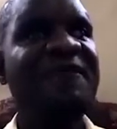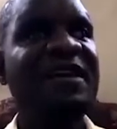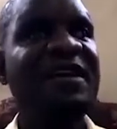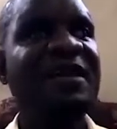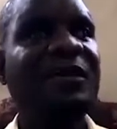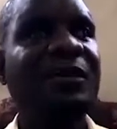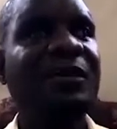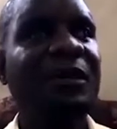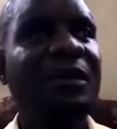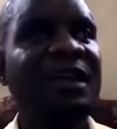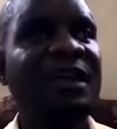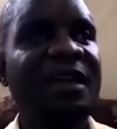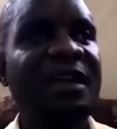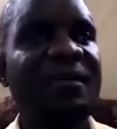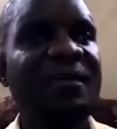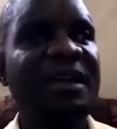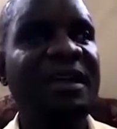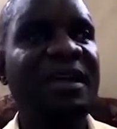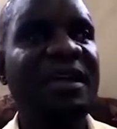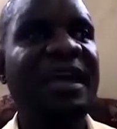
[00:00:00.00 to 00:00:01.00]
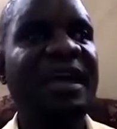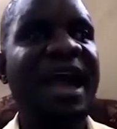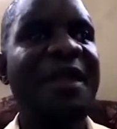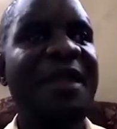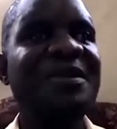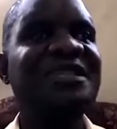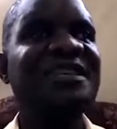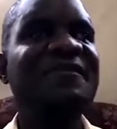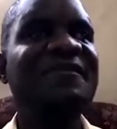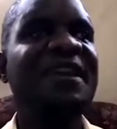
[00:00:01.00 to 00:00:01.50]
I'm even calling him,
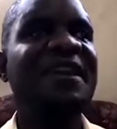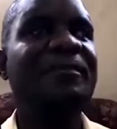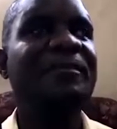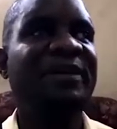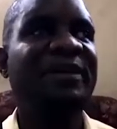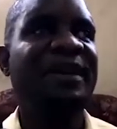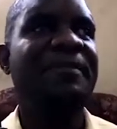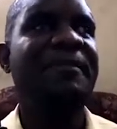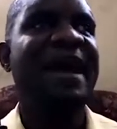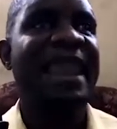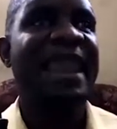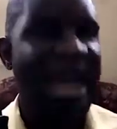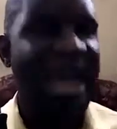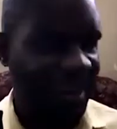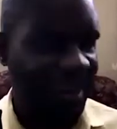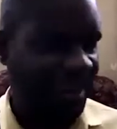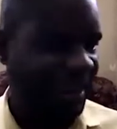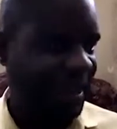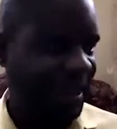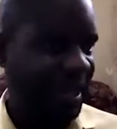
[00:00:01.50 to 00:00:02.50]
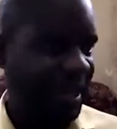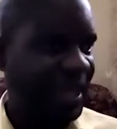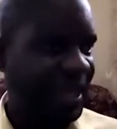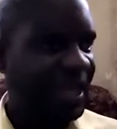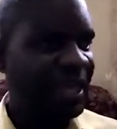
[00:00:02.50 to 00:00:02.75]
he cannot even pick my line.